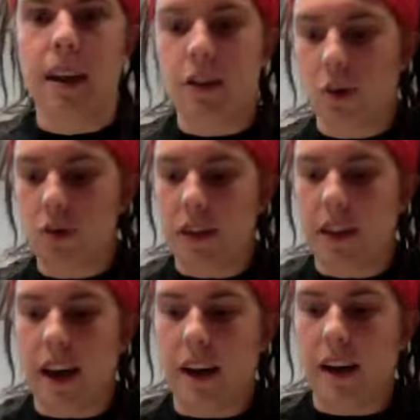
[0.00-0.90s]
It's almost like
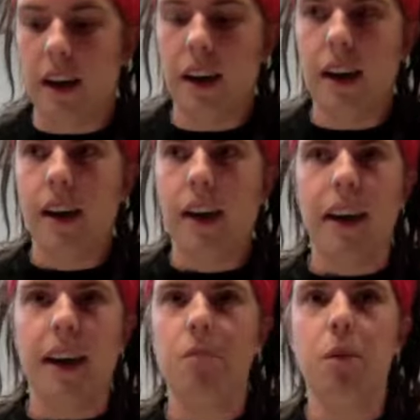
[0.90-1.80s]
that,
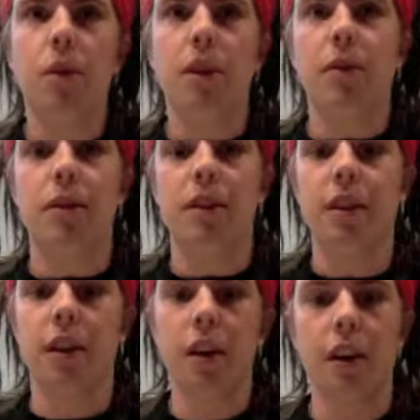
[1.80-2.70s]
like in movies when you see
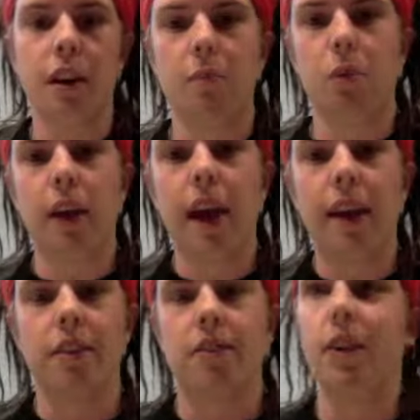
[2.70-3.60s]
the
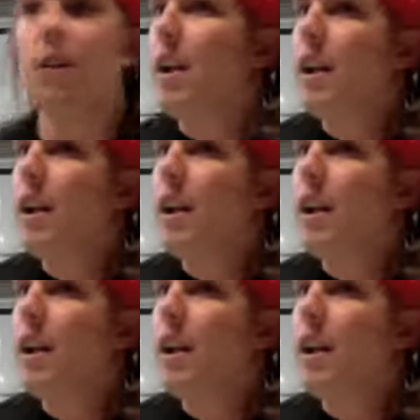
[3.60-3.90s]
protagonist, you know,